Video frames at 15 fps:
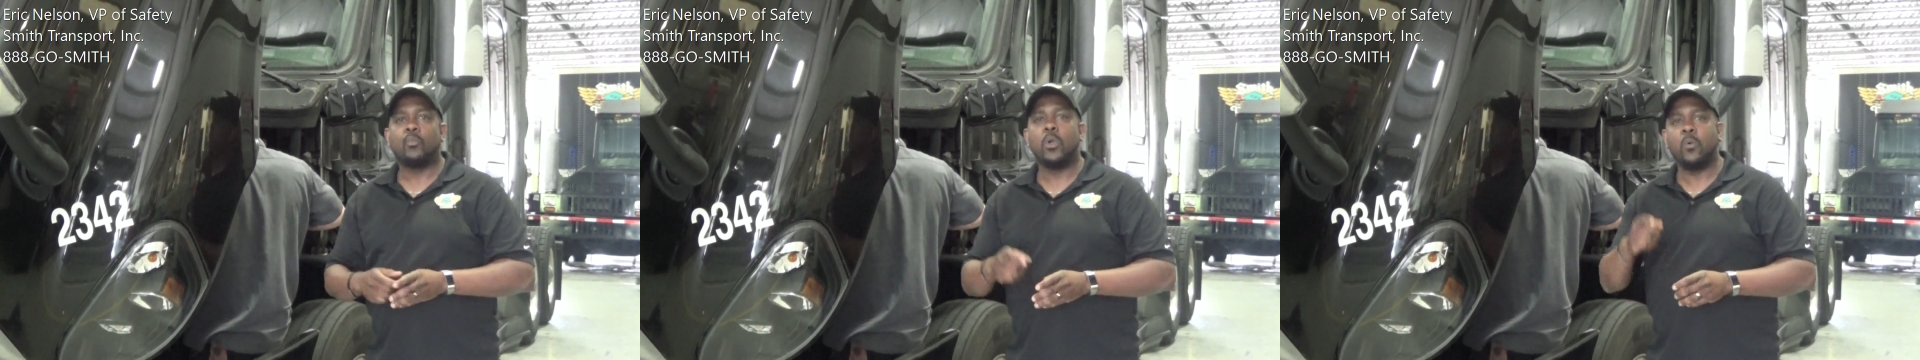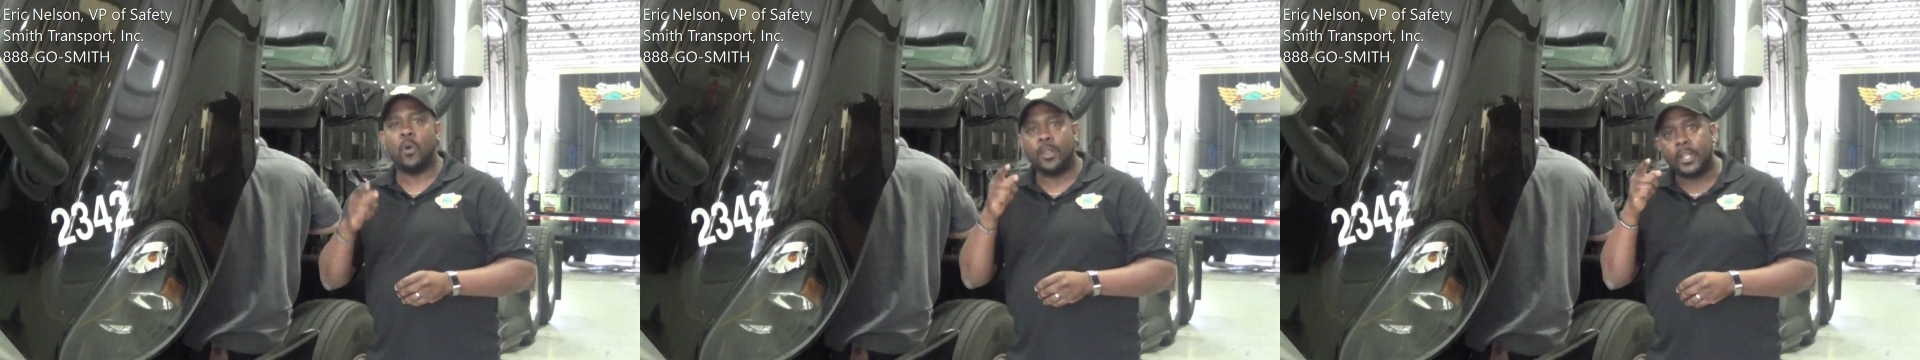
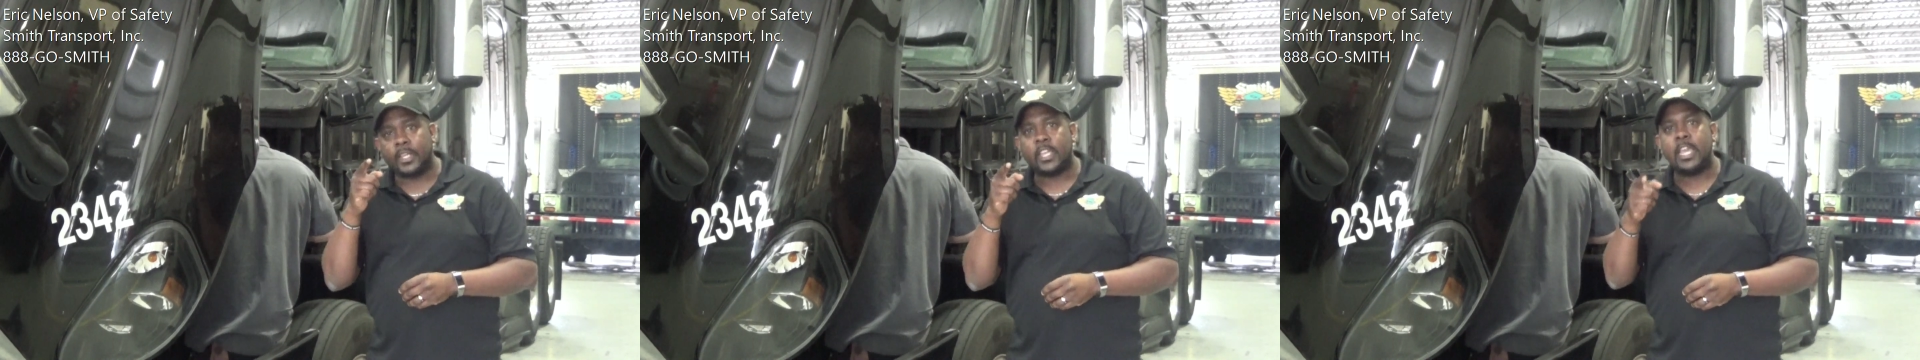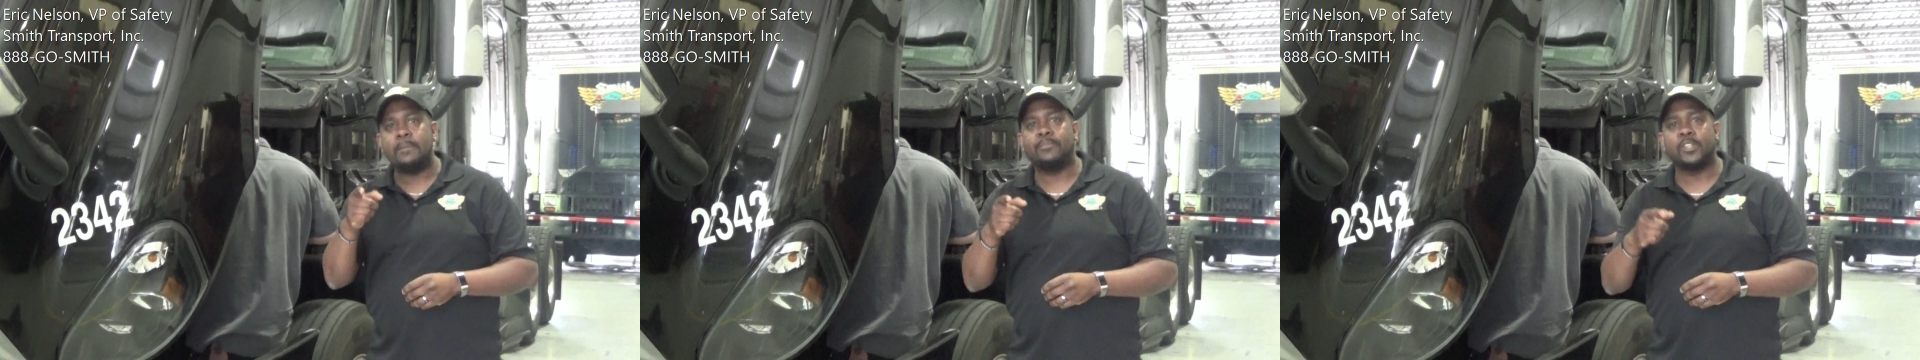We want to
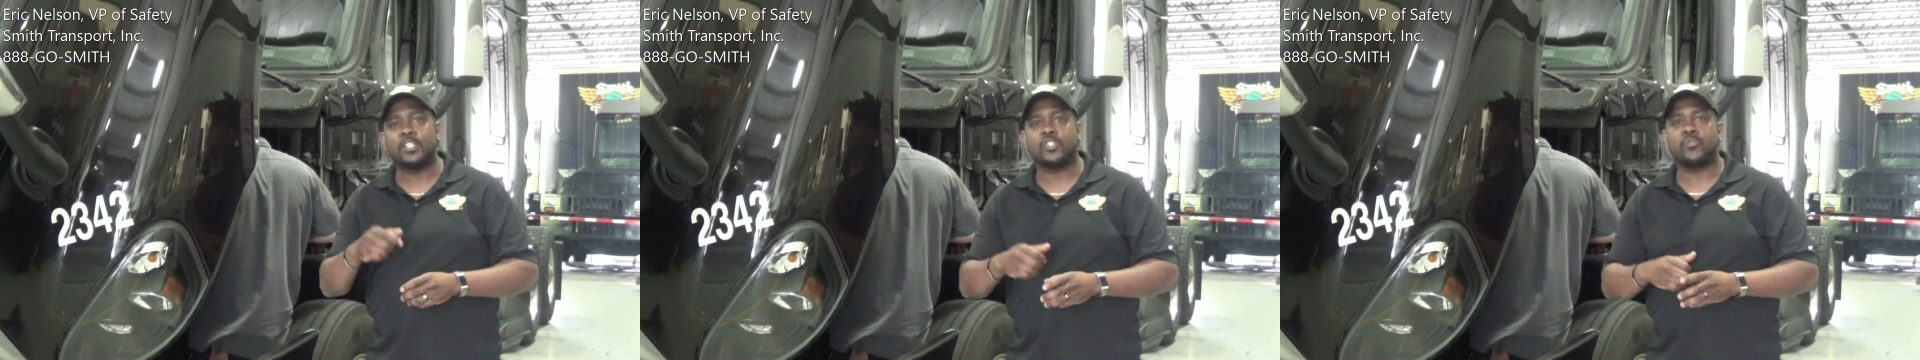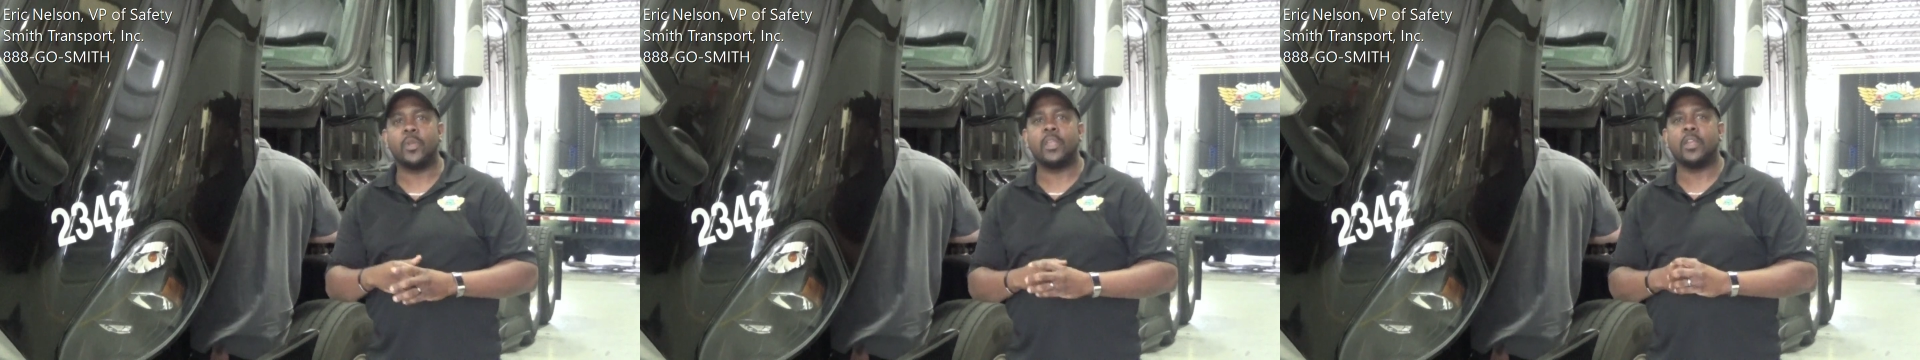keep the
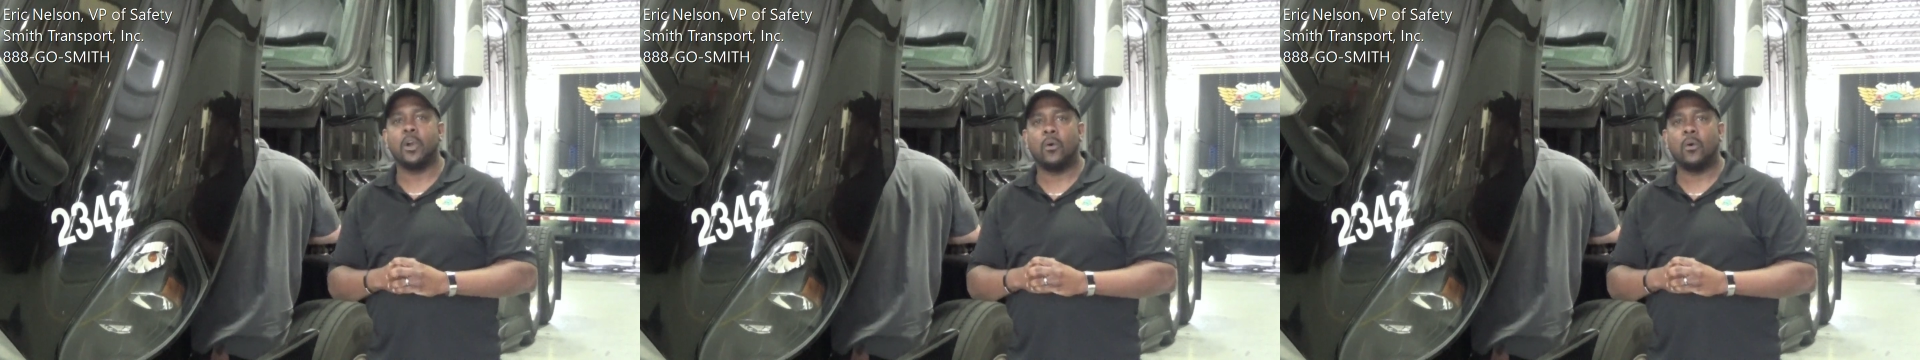street